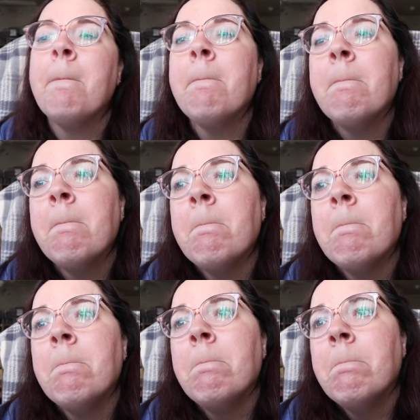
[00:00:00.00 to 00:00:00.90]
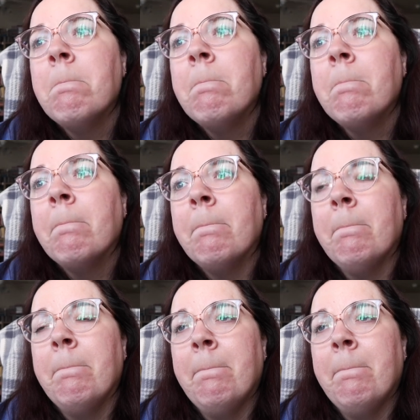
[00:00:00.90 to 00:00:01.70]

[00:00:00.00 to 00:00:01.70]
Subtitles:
(silence)